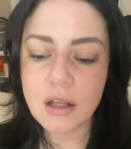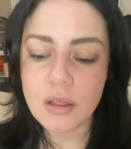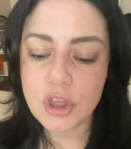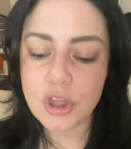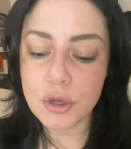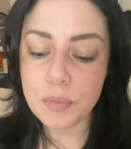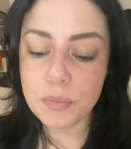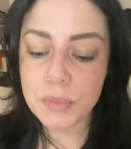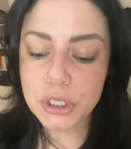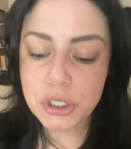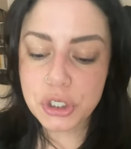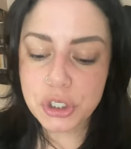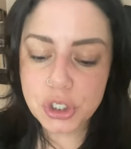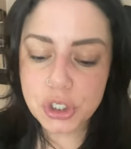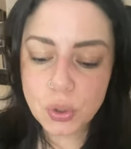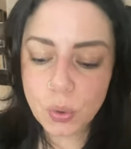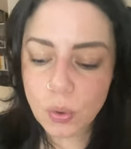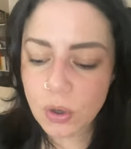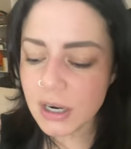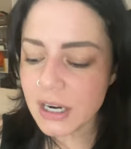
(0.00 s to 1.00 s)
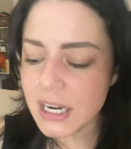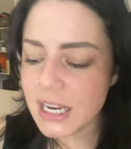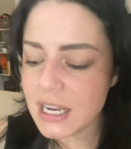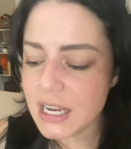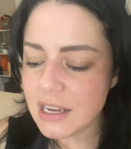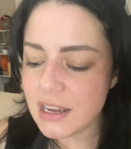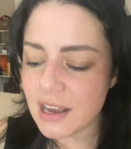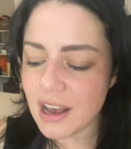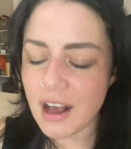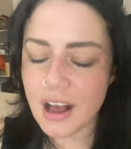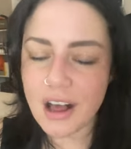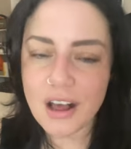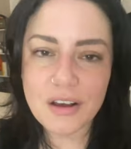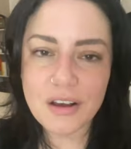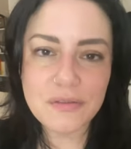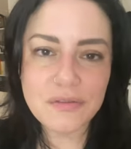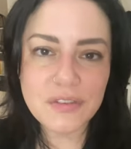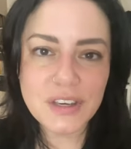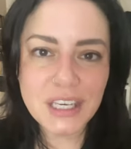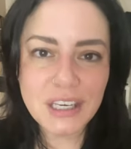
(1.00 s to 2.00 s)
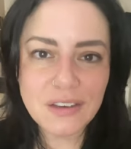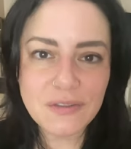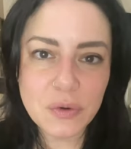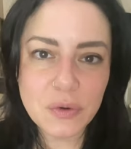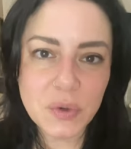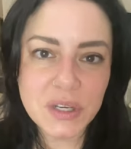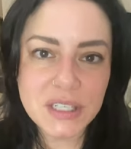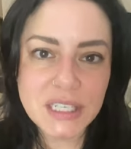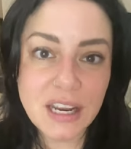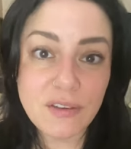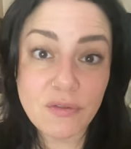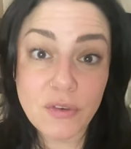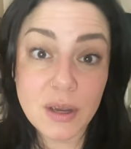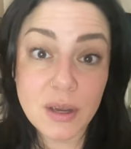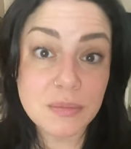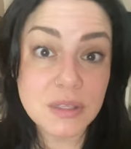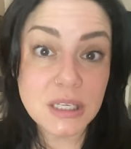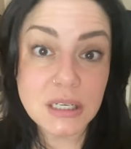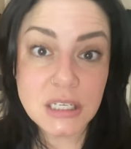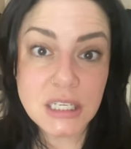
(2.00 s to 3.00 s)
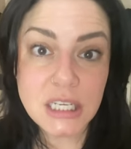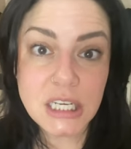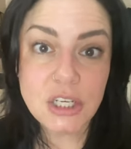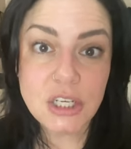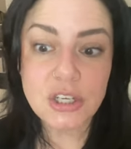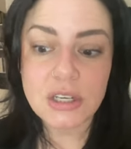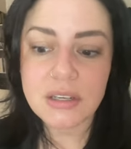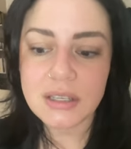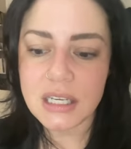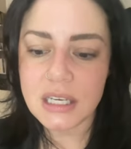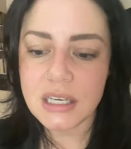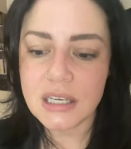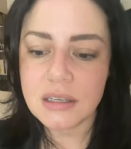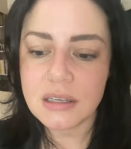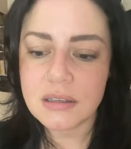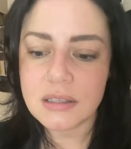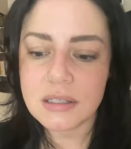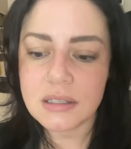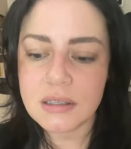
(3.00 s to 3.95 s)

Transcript: The majority of even what Dave Ramsey teaches is